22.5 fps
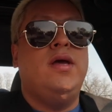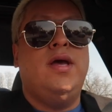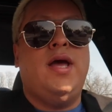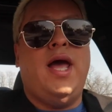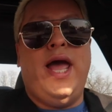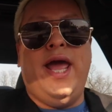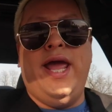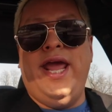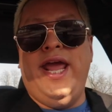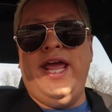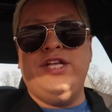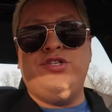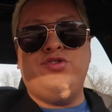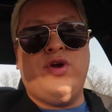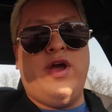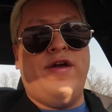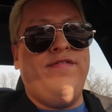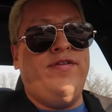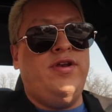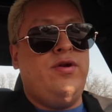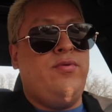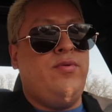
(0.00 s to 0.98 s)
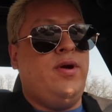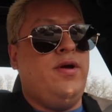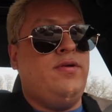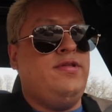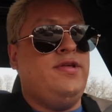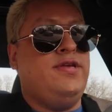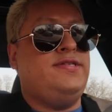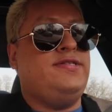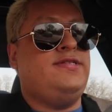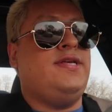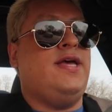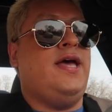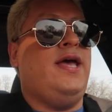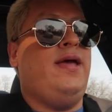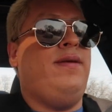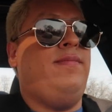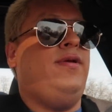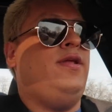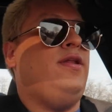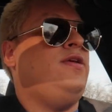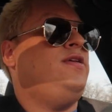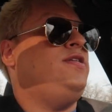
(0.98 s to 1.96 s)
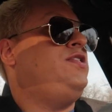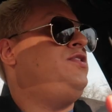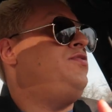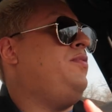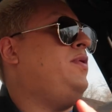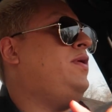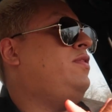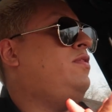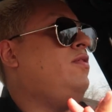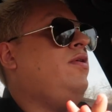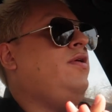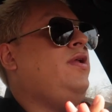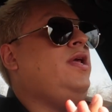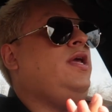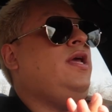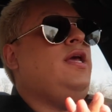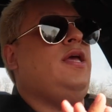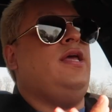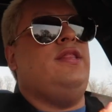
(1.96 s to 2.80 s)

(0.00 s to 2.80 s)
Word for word: I hate driving around this time. It is 3:30